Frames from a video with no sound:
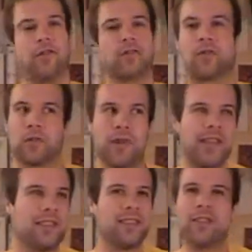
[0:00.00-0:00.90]
There's
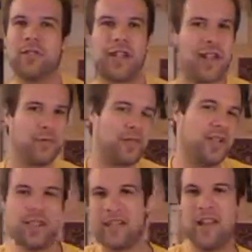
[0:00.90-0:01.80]
great little kind of
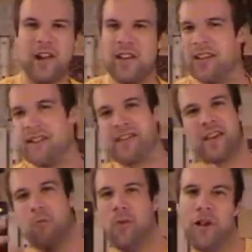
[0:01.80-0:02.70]
boutique areas. You
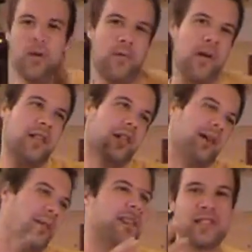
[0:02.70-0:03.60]
get Walla
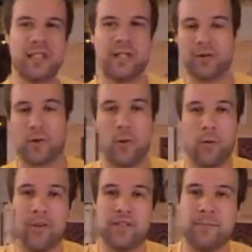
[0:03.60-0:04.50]
Walla, all these neat little
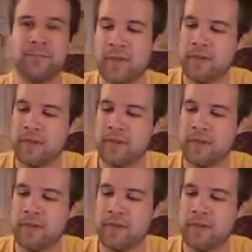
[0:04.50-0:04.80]
corners.